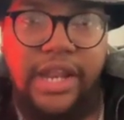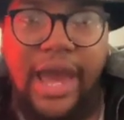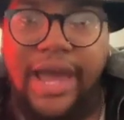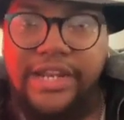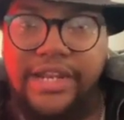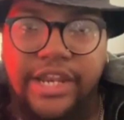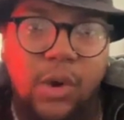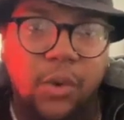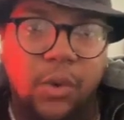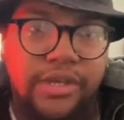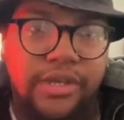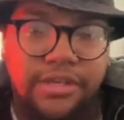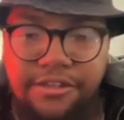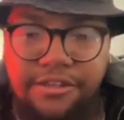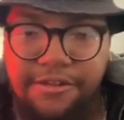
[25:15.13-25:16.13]
not
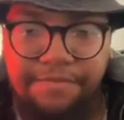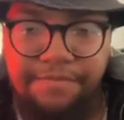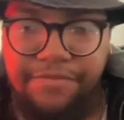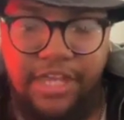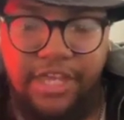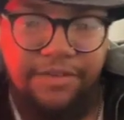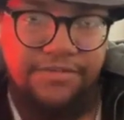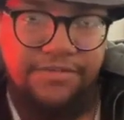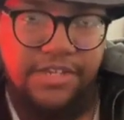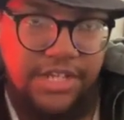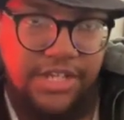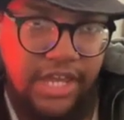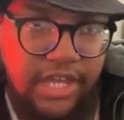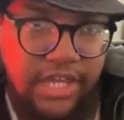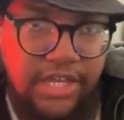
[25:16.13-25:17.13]
knowing if
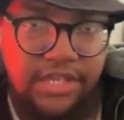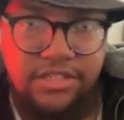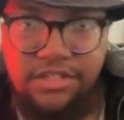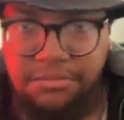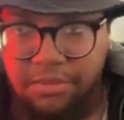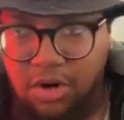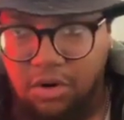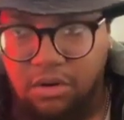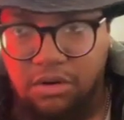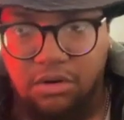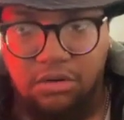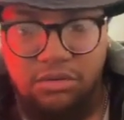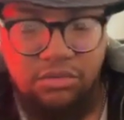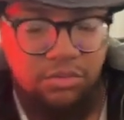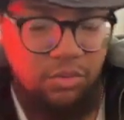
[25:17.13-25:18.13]
today, tomorrow,